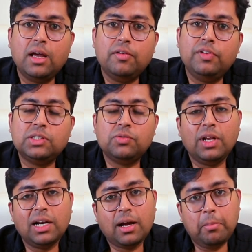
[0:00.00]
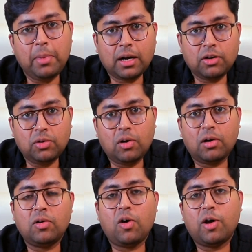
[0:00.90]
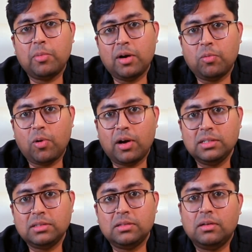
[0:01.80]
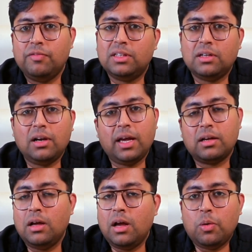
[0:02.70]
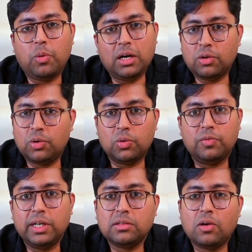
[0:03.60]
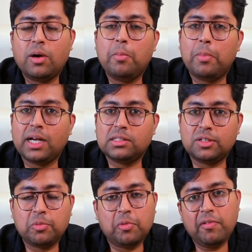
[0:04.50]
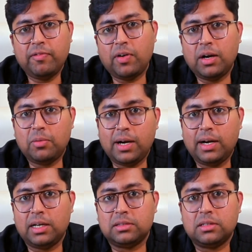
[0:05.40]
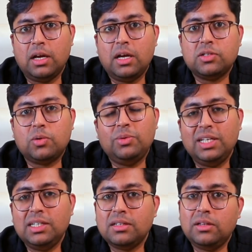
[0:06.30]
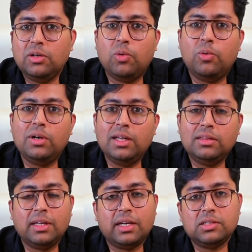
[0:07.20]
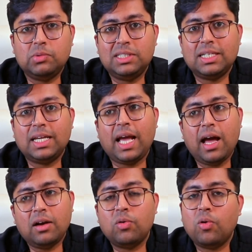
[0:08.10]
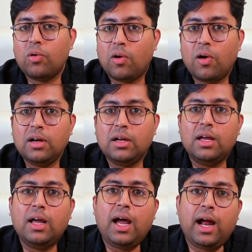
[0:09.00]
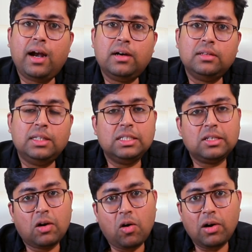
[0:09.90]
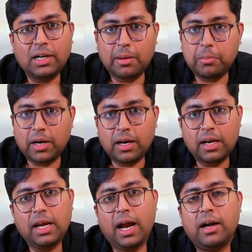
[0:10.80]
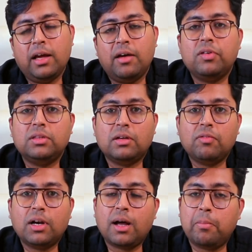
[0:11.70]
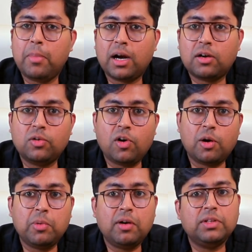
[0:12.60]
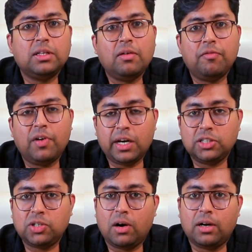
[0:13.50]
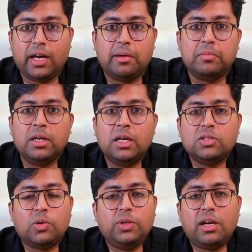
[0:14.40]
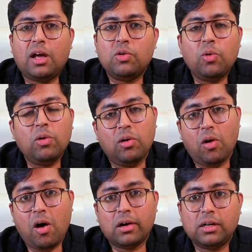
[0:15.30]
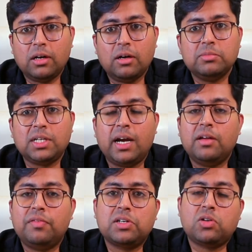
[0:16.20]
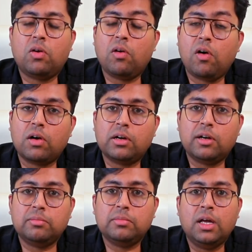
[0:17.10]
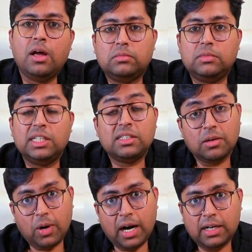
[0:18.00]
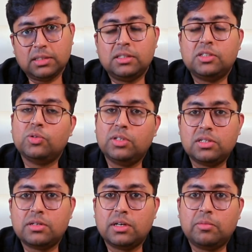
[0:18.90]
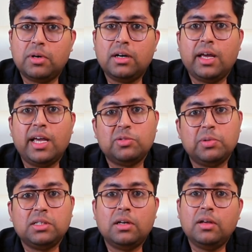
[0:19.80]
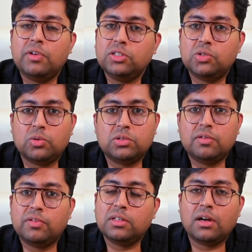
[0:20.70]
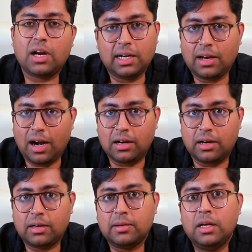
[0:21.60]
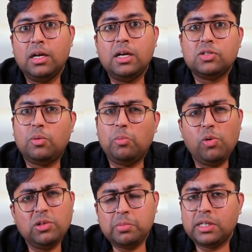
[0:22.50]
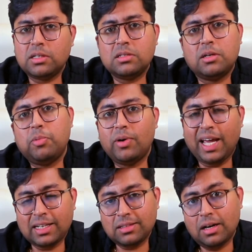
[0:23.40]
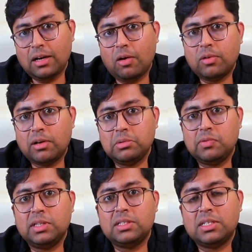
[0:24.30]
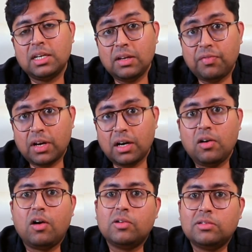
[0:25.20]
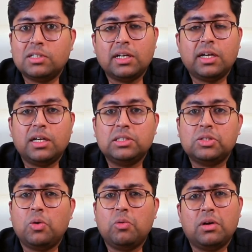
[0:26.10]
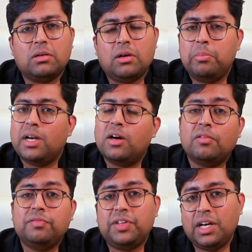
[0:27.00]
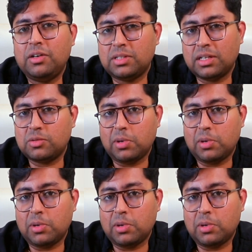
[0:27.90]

which will come back to your normal voice within like 1 to 2 weeks or a maximum of 21 days. So these are the only things which can go wrong, and these are all temporary and everything will come back to normal within a very short time. So there are no long-term side effects or long-term disadvantages to this treatment, especially when chosen for the right candidate. So most patients report excellent outcomes with significant nodule shrinkage over a period of 3 to 6